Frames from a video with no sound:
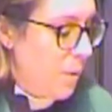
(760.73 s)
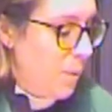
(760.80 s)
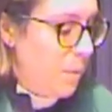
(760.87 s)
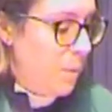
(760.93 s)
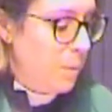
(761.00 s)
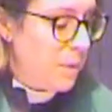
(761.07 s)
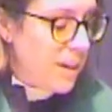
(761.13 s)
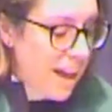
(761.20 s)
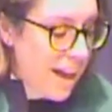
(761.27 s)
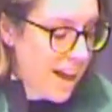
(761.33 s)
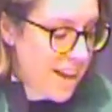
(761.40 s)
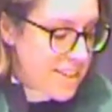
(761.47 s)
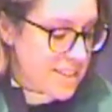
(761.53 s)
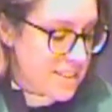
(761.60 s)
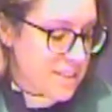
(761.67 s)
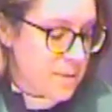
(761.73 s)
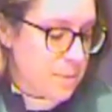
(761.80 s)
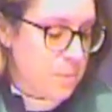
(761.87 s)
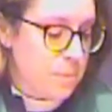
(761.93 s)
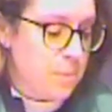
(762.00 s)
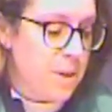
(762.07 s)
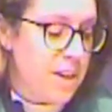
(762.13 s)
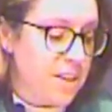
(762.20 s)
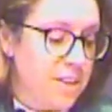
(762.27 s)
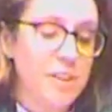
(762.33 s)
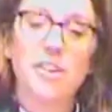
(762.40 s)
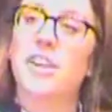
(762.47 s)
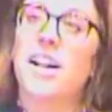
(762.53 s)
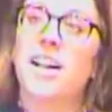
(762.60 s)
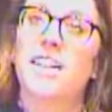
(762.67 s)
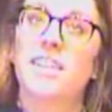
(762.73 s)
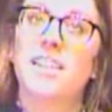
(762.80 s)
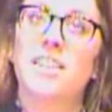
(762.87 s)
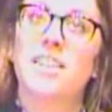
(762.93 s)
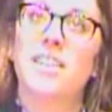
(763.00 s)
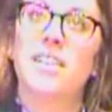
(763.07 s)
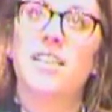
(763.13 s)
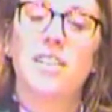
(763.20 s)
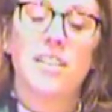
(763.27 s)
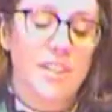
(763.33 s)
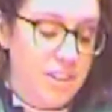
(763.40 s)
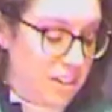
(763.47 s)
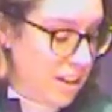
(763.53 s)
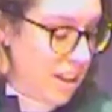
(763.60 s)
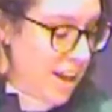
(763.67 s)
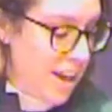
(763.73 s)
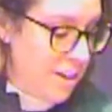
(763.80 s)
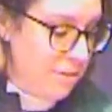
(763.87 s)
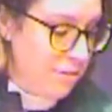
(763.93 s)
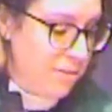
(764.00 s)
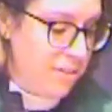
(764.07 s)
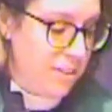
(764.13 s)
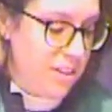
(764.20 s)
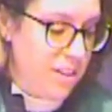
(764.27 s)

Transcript: When asked what created your life,